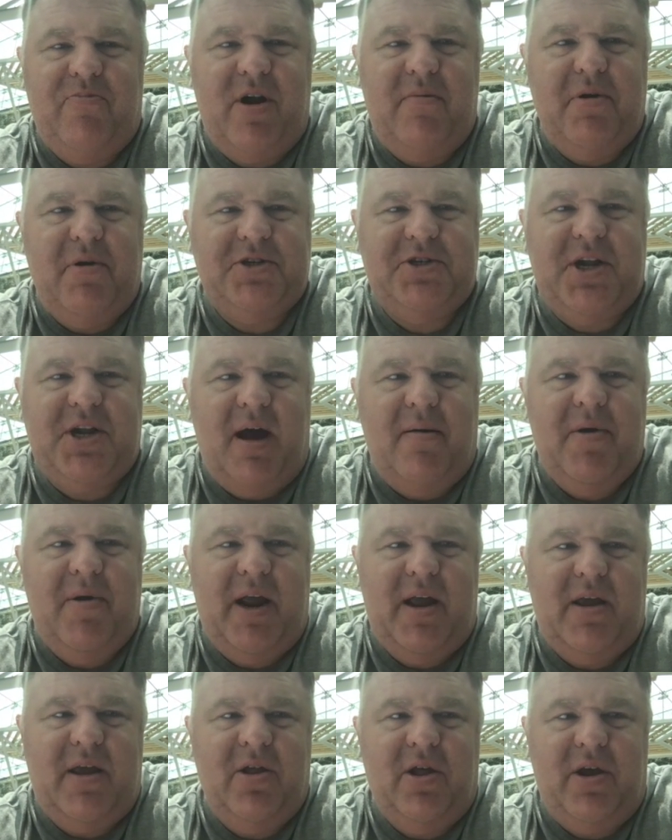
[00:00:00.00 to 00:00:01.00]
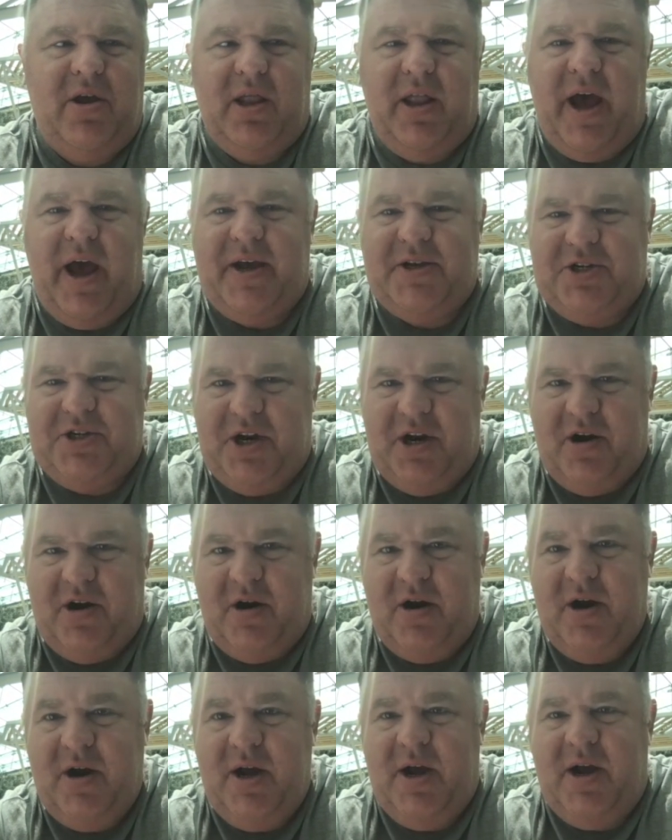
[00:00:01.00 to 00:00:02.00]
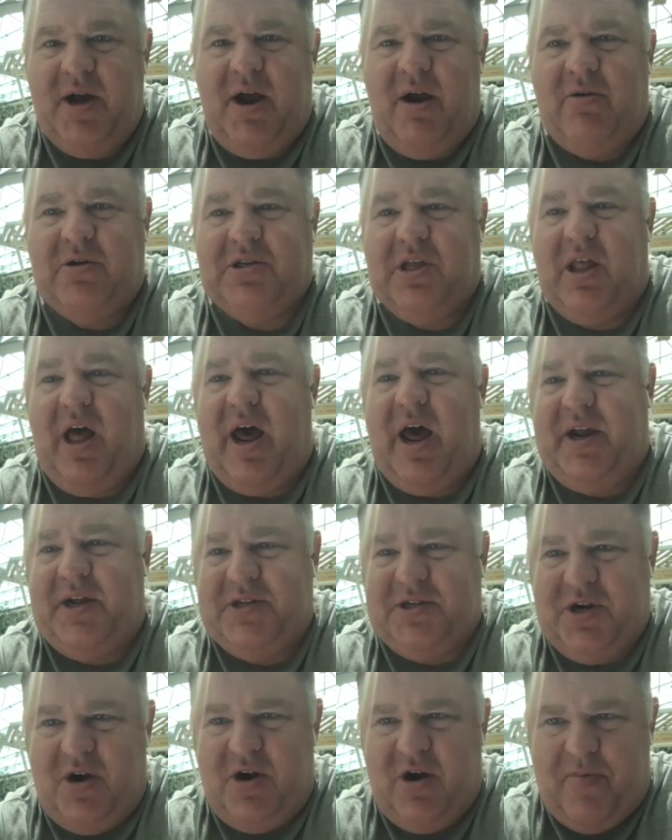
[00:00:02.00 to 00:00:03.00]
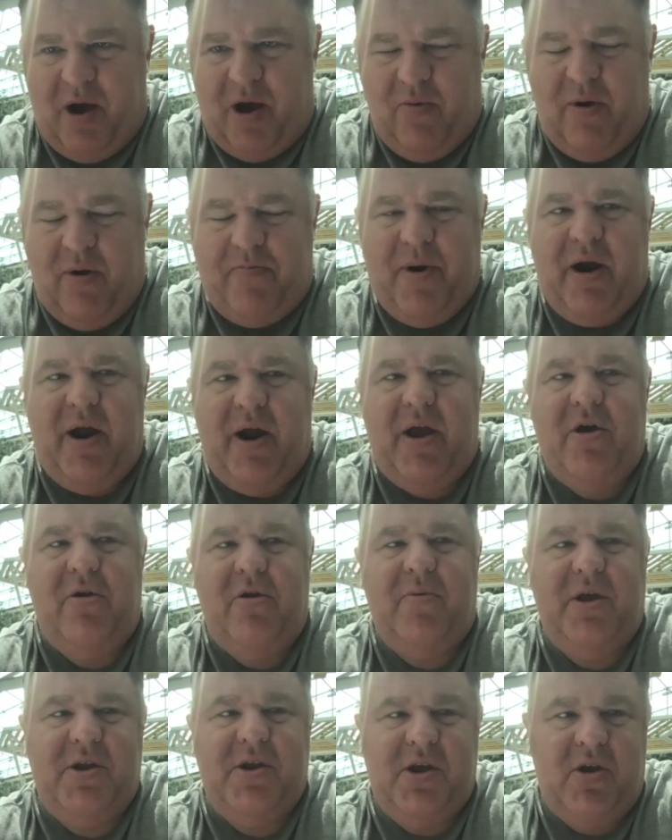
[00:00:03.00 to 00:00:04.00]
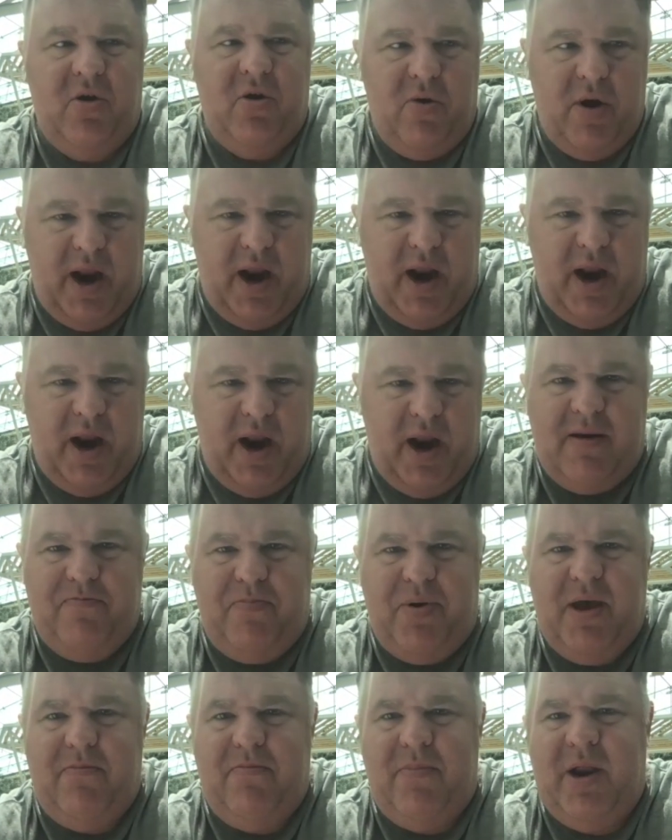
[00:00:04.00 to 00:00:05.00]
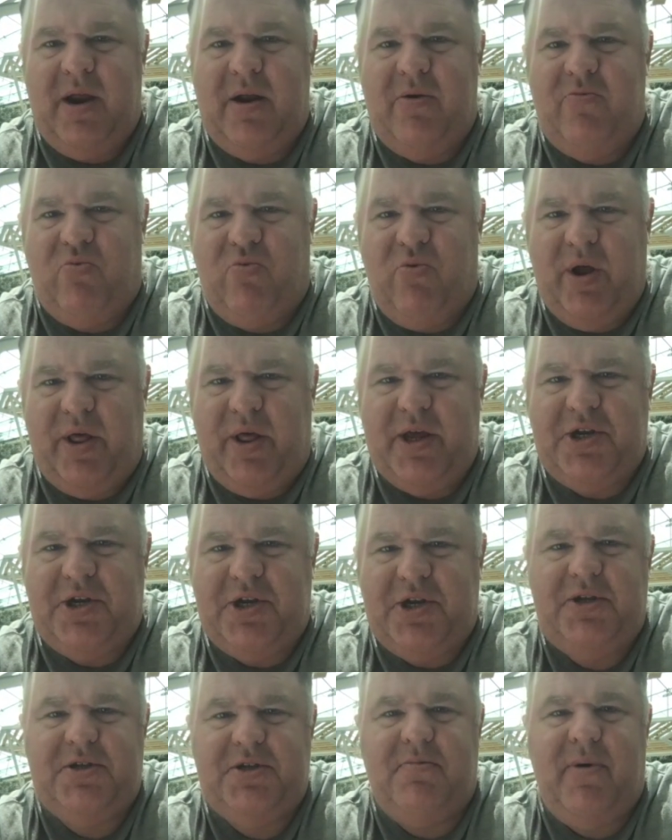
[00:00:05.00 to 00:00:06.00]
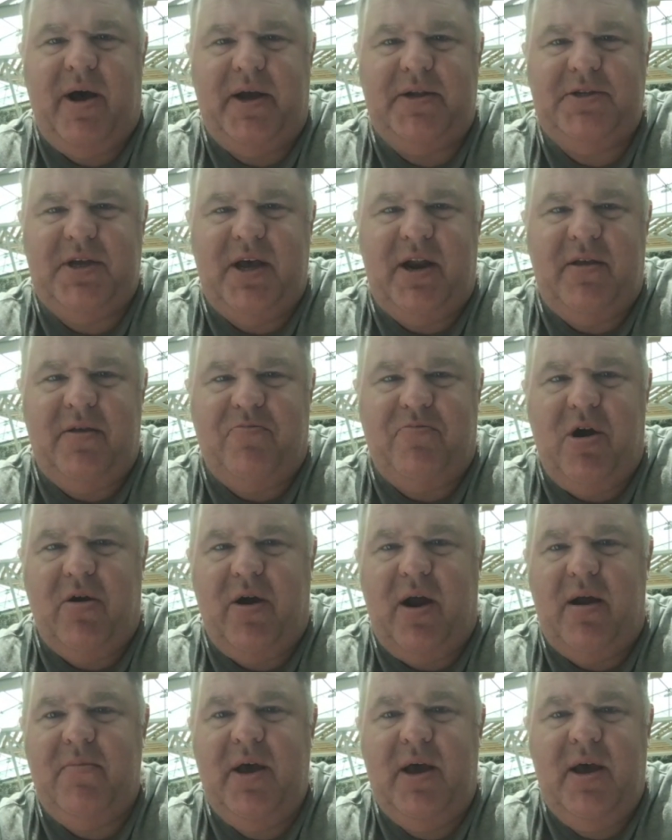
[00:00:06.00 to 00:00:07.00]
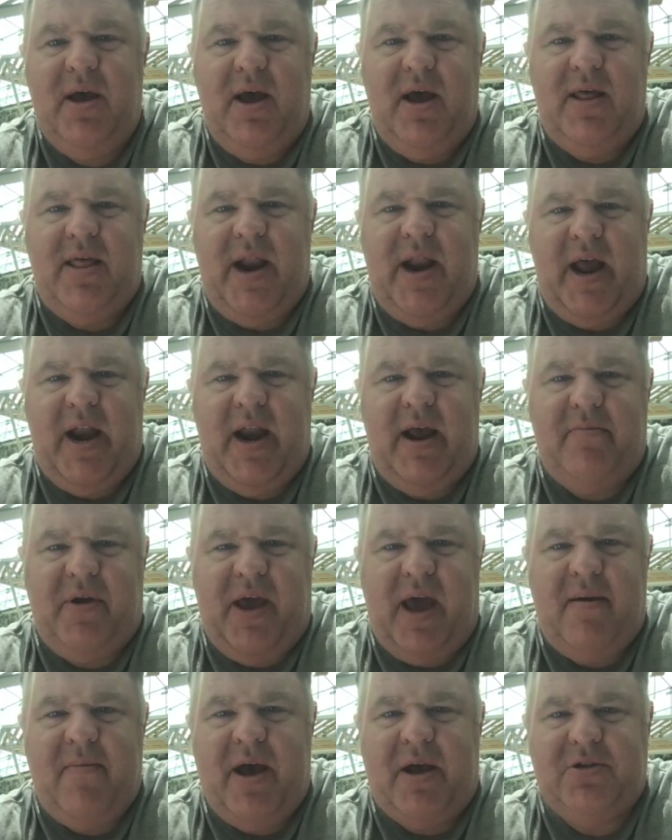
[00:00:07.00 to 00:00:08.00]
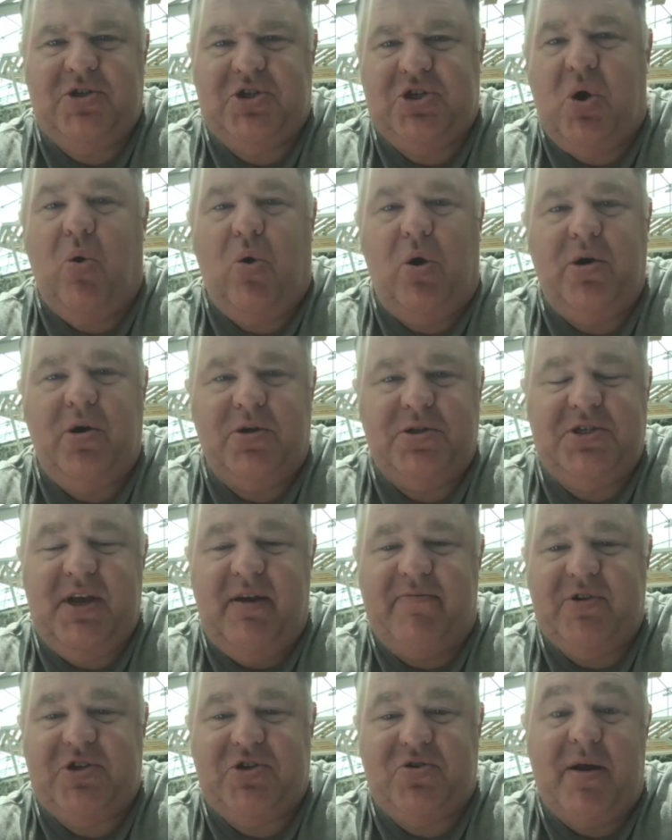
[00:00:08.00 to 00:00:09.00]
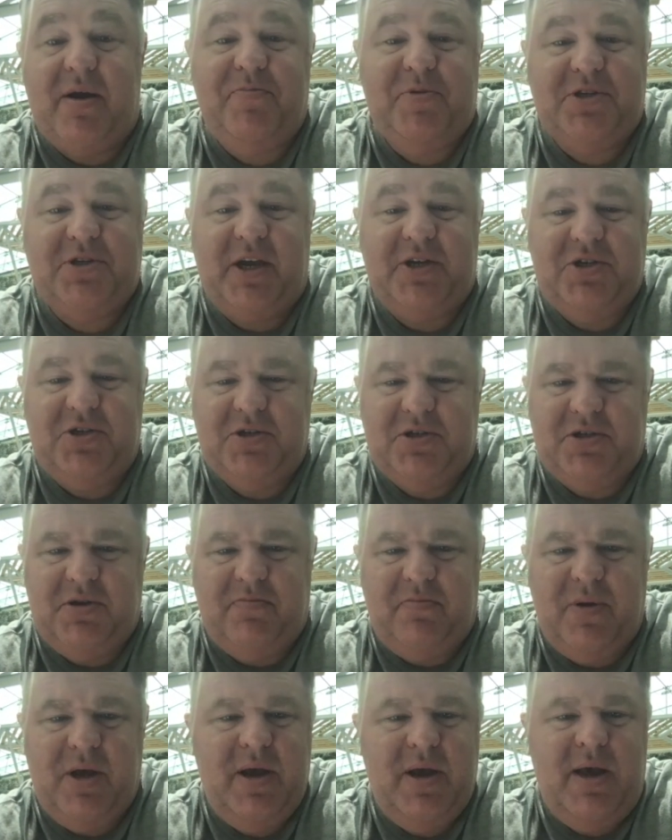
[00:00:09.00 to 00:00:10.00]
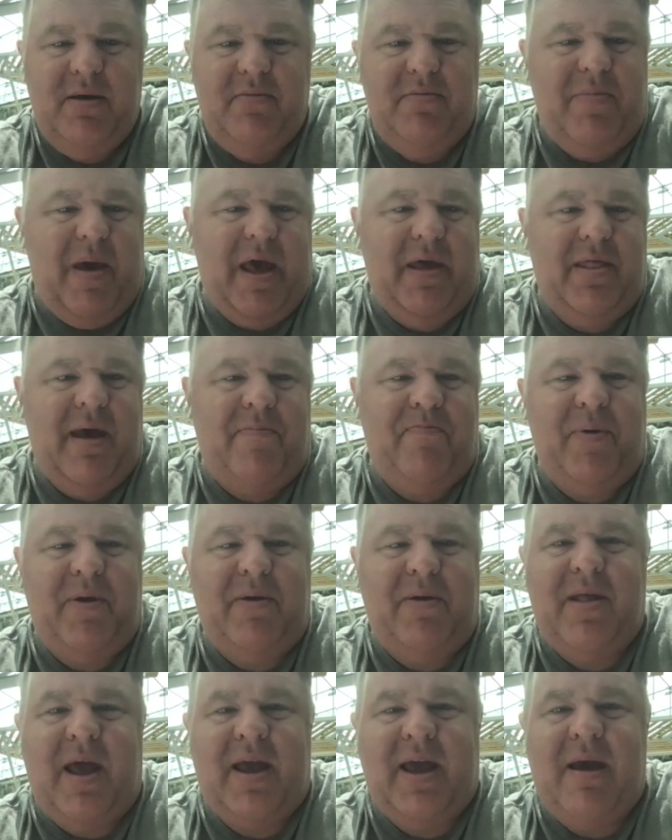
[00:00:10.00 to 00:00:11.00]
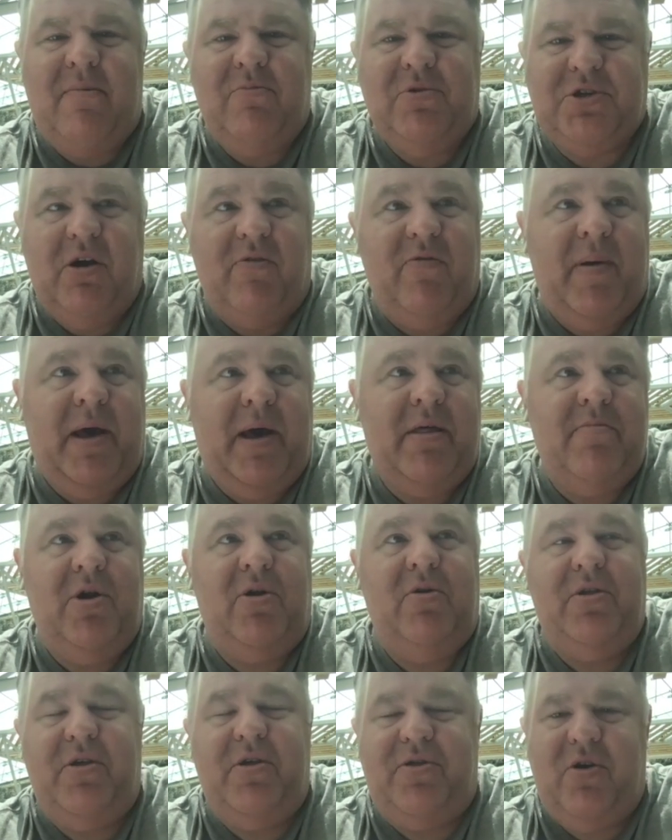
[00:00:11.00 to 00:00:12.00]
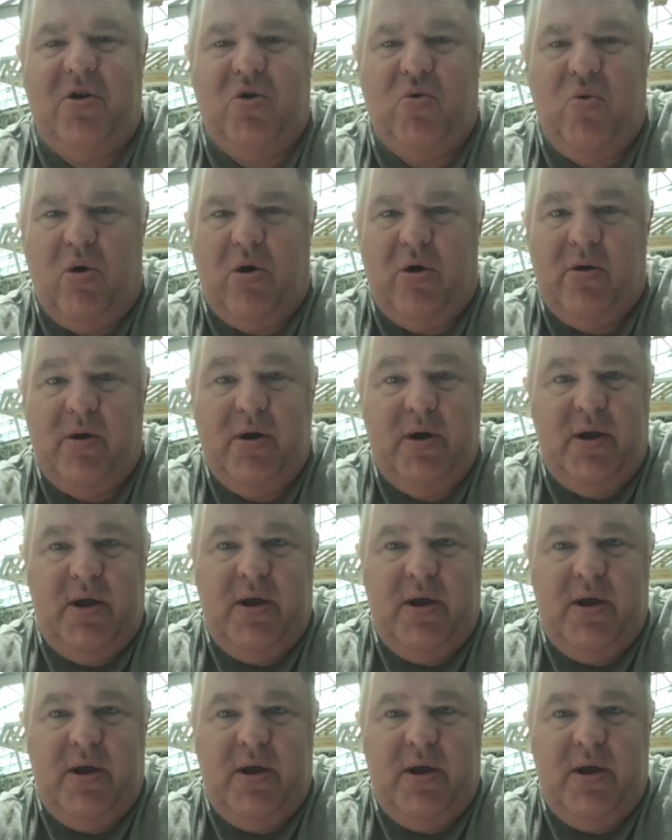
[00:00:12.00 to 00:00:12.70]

pretty much dominate. You look at last year, there was a lot of concern about what Barry Odom could do and how Sam Pittman had really changed the mindset of the program. And then A&M came out and scored on seven straight possessions, and that, that game was over by the middle of the third quarter.